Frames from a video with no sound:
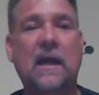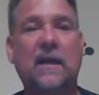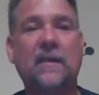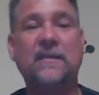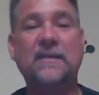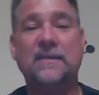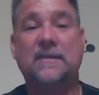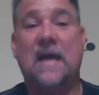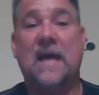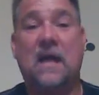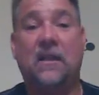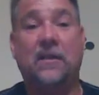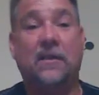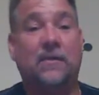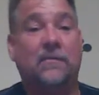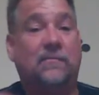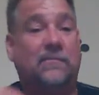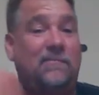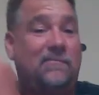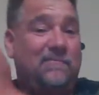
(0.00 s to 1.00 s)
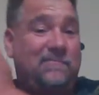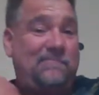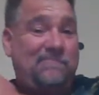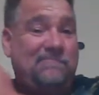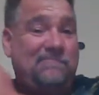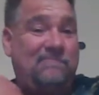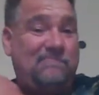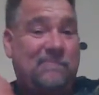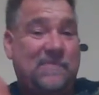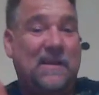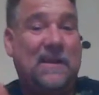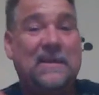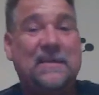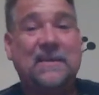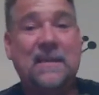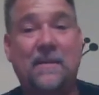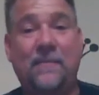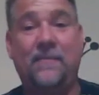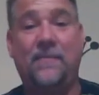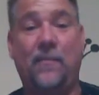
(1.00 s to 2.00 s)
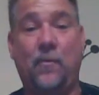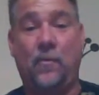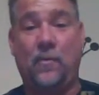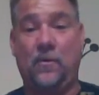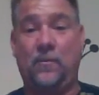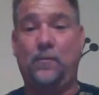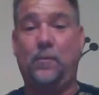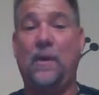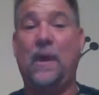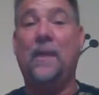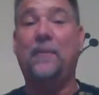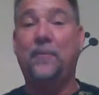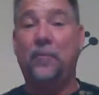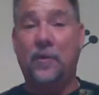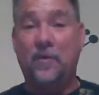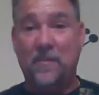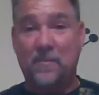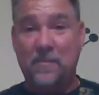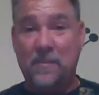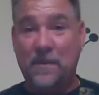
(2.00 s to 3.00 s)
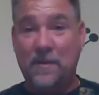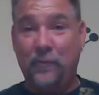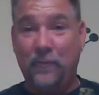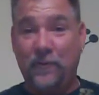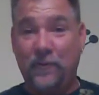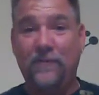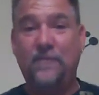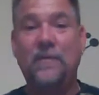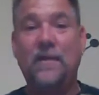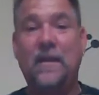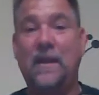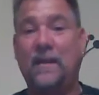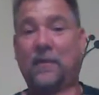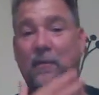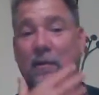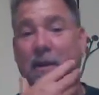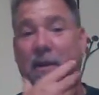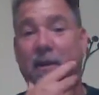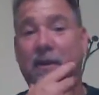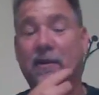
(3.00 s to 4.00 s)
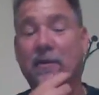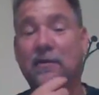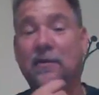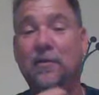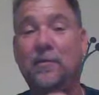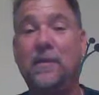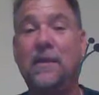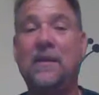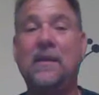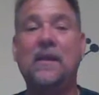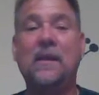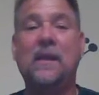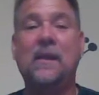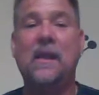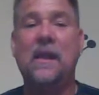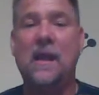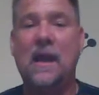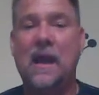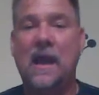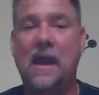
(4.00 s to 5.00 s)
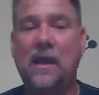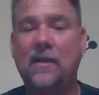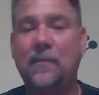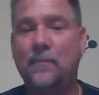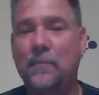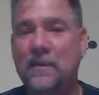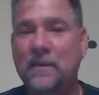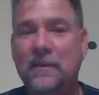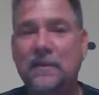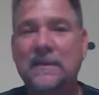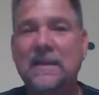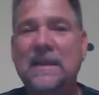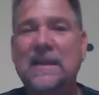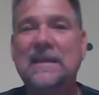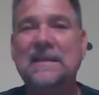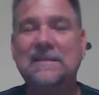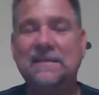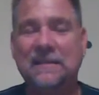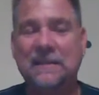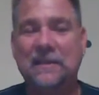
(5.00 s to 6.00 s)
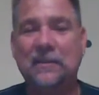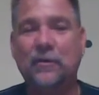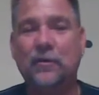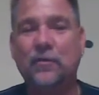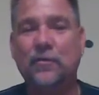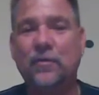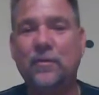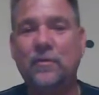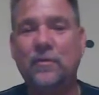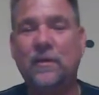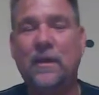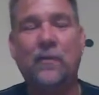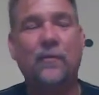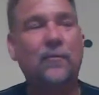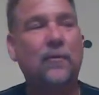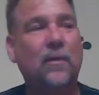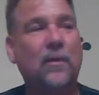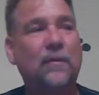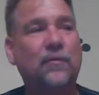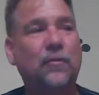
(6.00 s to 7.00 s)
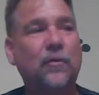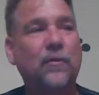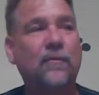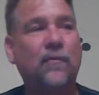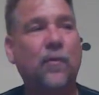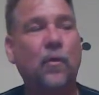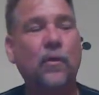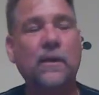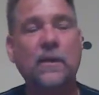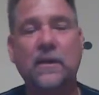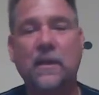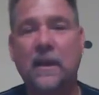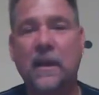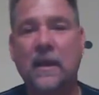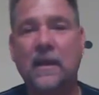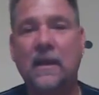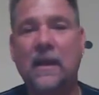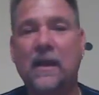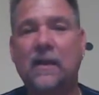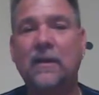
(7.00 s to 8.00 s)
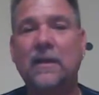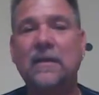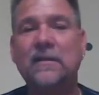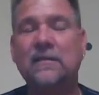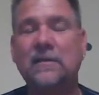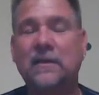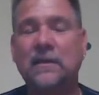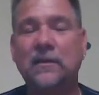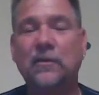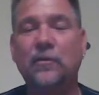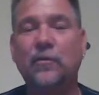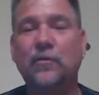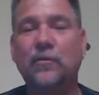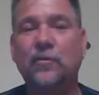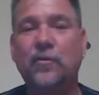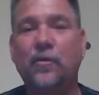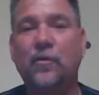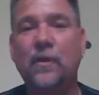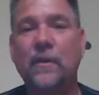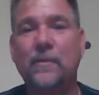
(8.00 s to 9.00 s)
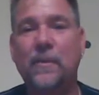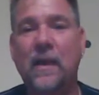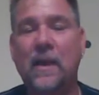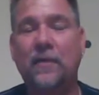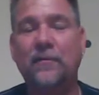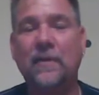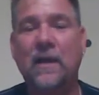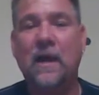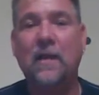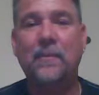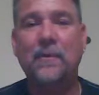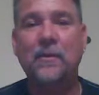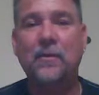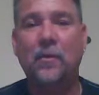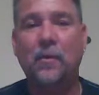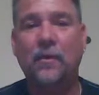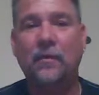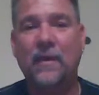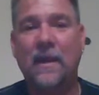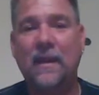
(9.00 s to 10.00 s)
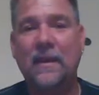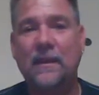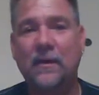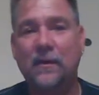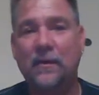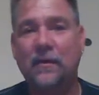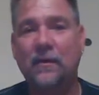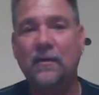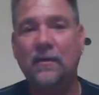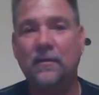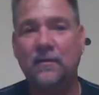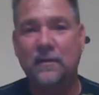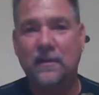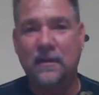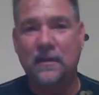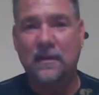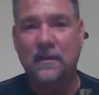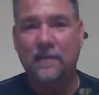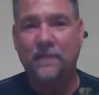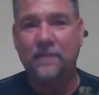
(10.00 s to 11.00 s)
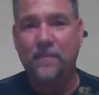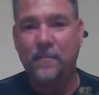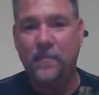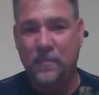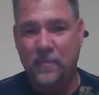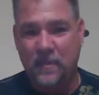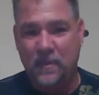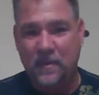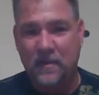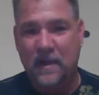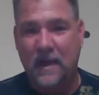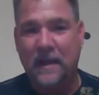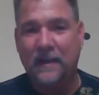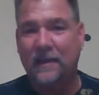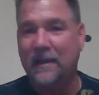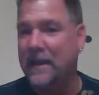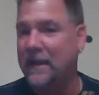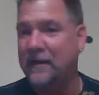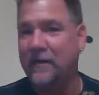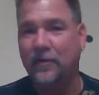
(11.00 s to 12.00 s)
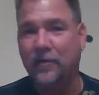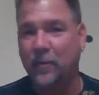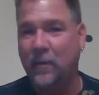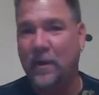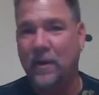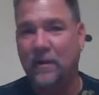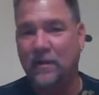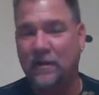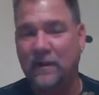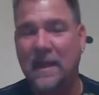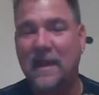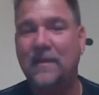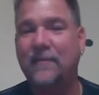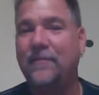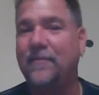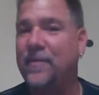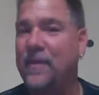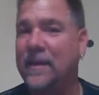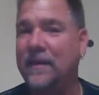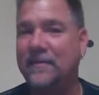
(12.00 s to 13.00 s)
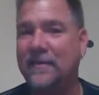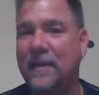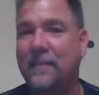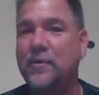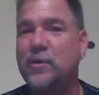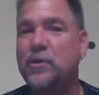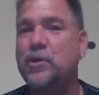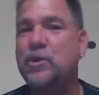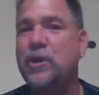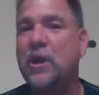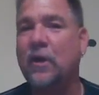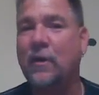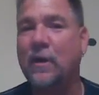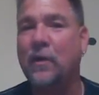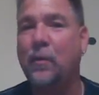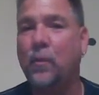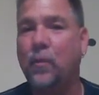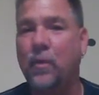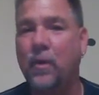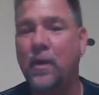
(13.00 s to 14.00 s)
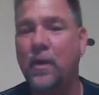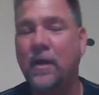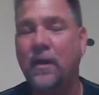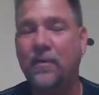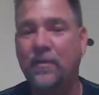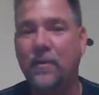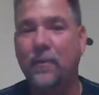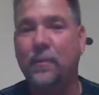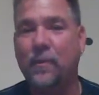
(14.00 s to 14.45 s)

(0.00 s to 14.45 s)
solid, except for perhaps around the midriff and around here a little bit. I could easily lose it. I was at 240 today. I could easily lose 30 pounds. I'll be doing that here online as well. A lot of things I'm sharing the